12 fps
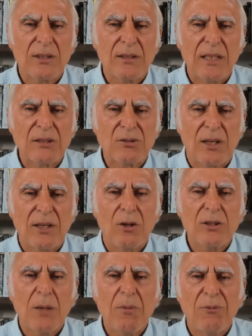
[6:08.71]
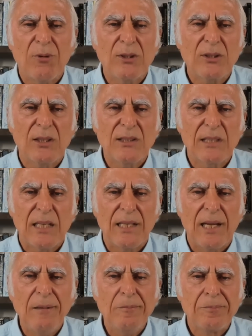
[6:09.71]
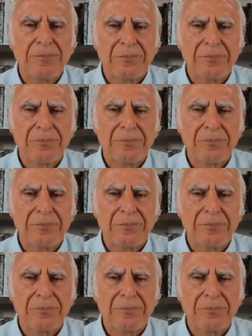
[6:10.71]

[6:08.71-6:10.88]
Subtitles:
That's right, October 1st on Sunday,